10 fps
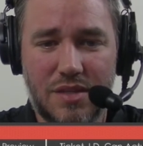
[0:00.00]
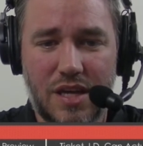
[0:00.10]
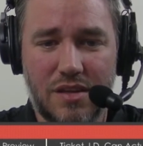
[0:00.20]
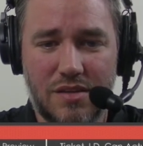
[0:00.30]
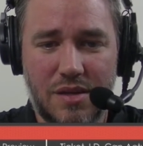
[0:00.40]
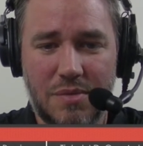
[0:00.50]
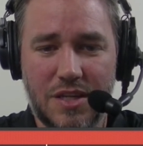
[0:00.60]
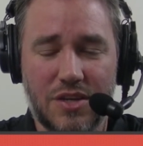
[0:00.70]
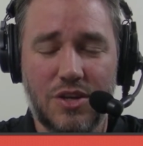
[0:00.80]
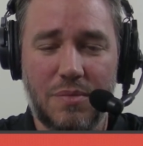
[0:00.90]
I mean
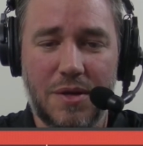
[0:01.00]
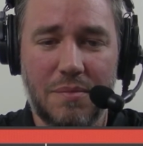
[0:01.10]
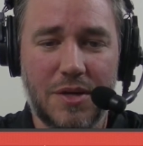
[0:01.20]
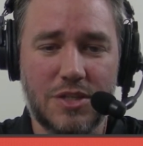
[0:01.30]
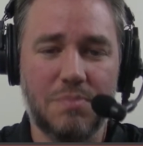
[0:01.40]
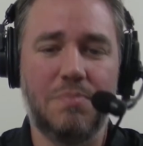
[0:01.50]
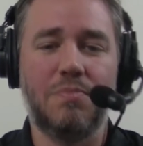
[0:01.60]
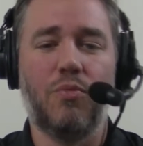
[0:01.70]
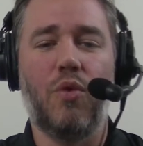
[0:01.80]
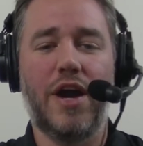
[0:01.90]
it could have been a much
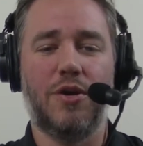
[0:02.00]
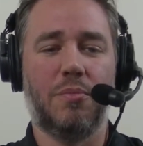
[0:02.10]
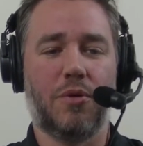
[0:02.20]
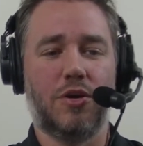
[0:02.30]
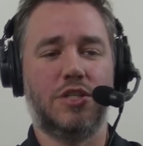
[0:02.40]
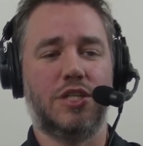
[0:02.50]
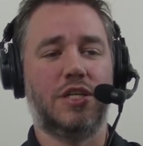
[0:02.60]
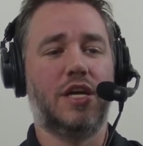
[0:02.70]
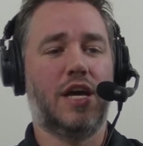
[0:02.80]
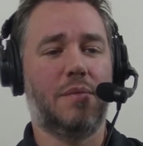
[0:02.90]
wider margin.
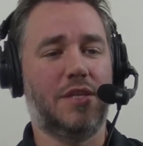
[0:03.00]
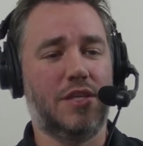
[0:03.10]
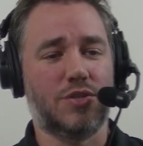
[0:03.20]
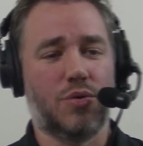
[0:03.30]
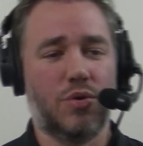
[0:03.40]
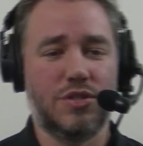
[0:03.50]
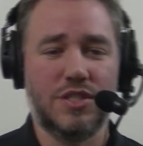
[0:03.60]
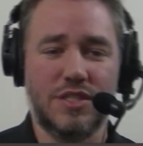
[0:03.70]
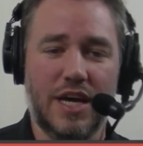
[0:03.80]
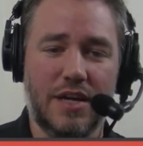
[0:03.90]
I mean these are
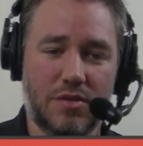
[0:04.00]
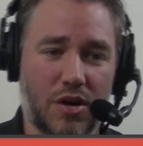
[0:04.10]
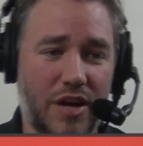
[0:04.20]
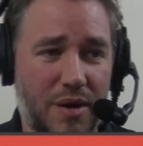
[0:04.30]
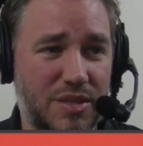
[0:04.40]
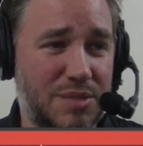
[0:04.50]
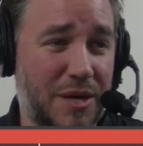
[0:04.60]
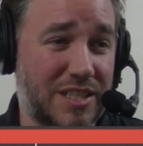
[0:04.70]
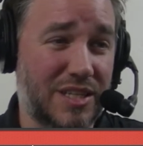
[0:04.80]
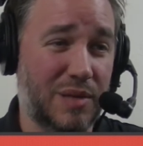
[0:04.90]
horses that are not
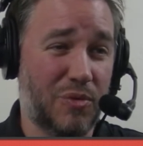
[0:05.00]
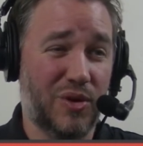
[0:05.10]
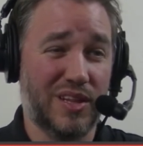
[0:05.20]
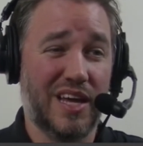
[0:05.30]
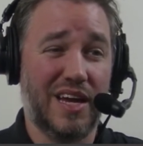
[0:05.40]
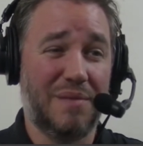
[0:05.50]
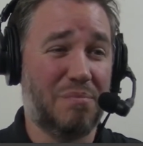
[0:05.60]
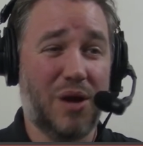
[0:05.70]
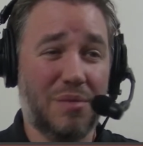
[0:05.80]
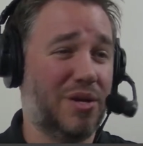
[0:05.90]
respected in the morning line and
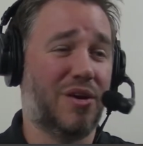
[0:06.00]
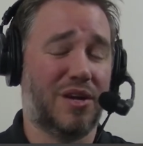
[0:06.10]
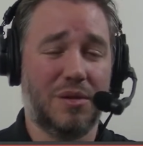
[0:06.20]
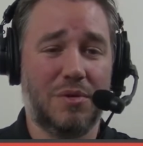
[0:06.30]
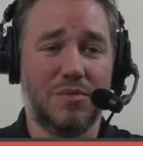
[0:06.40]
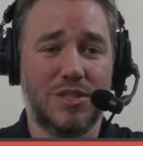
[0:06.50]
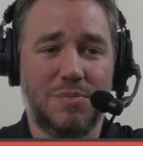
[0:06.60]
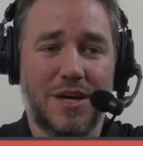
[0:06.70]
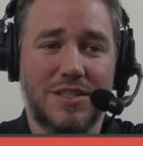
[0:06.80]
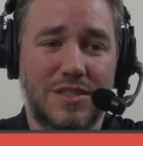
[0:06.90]
probably aren't going to be
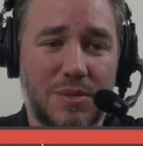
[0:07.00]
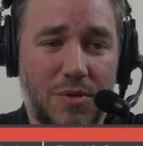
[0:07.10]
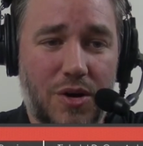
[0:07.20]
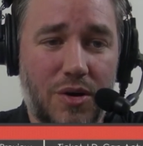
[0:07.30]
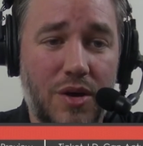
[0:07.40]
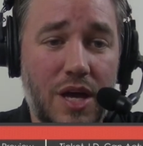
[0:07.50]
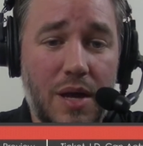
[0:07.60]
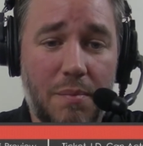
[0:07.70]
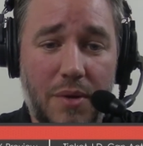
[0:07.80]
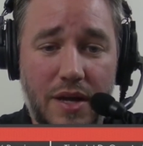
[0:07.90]
respected tomorrow.
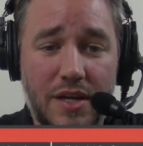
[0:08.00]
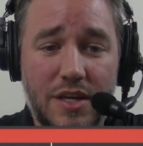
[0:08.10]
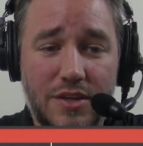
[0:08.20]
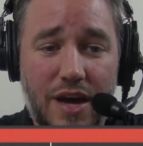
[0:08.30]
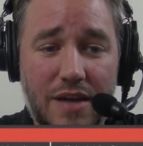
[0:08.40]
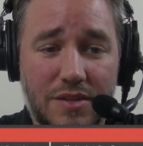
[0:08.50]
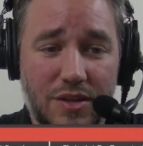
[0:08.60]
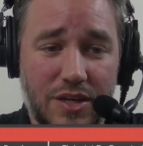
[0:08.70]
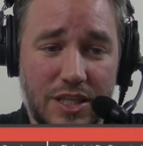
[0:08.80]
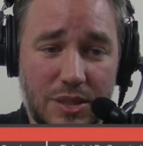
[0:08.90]
But you have to
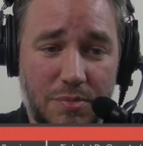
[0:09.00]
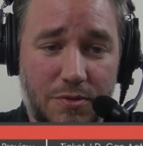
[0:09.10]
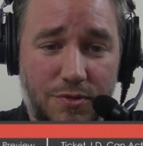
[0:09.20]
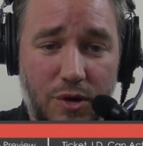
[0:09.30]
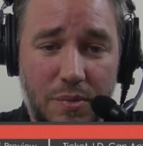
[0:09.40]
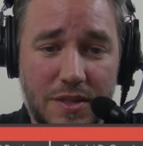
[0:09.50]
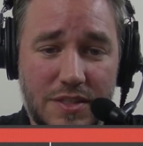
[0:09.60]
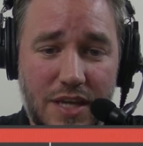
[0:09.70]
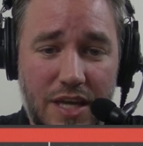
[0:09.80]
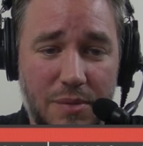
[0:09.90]
look at the
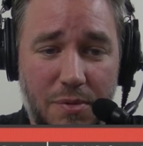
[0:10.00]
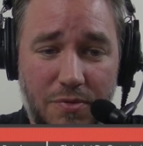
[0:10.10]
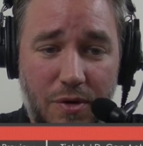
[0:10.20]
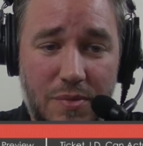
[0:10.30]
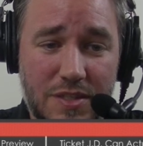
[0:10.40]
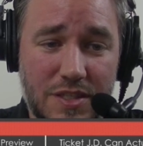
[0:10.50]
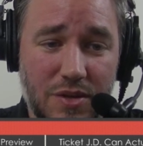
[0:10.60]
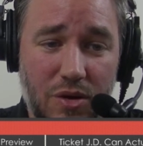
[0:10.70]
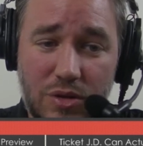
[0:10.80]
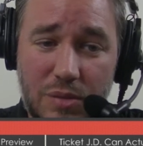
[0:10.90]
performance and the performance in the
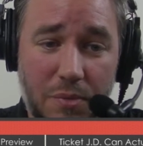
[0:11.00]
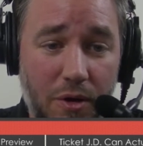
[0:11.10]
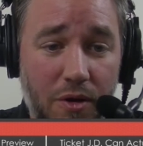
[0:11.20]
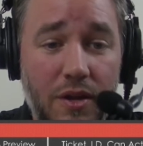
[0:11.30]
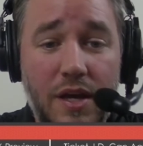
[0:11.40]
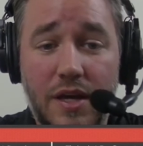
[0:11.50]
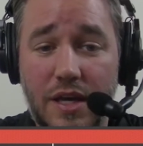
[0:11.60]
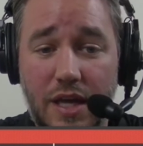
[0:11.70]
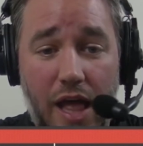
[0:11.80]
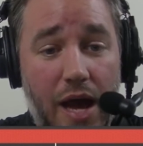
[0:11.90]
Holy Bull.
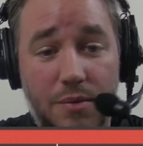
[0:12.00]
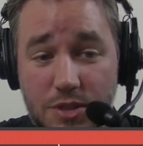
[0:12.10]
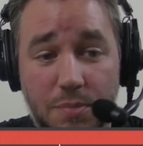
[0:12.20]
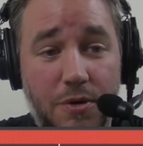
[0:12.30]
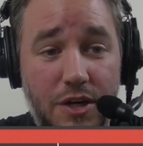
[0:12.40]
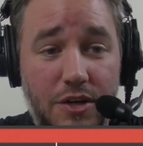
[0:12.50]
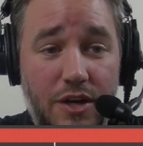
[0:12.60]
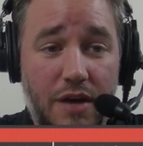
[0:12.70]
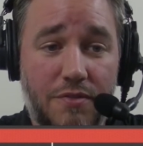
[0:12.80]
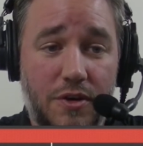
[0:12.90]
That was a pretty good
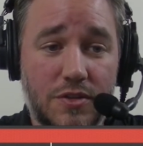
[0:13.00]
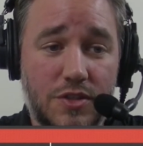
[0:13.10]
effort.